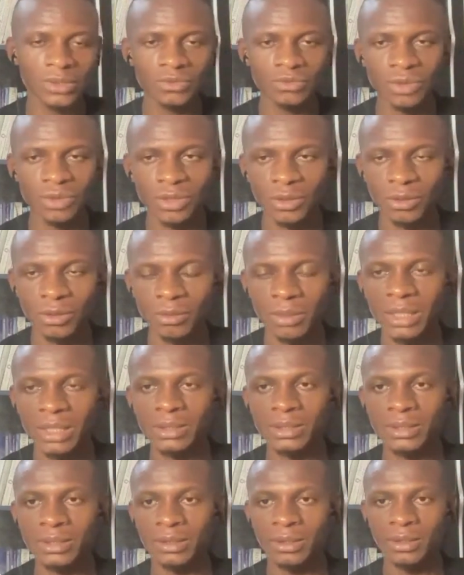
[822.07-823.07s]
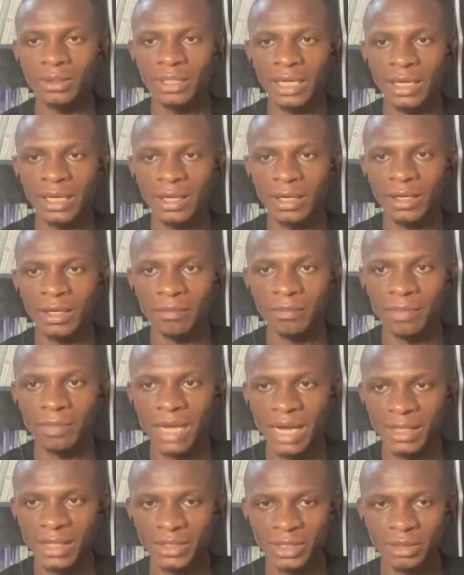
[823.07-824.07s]
recommend
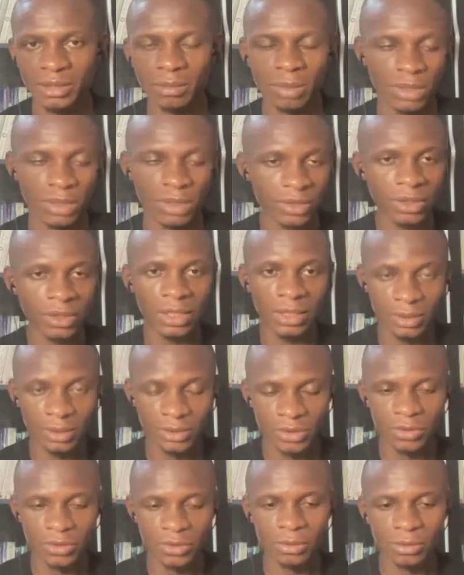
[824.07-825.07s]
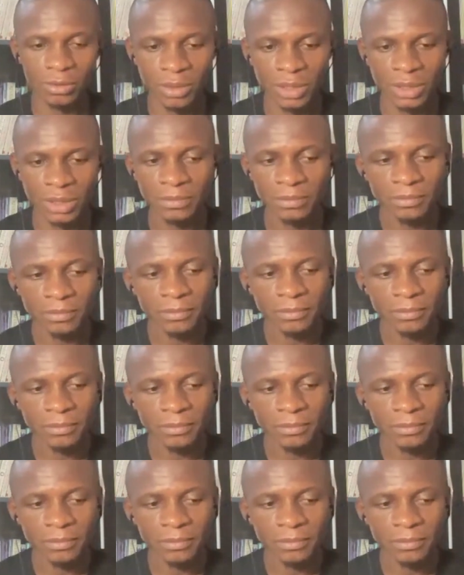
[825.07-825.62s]
Agile, particularly Scrum, right?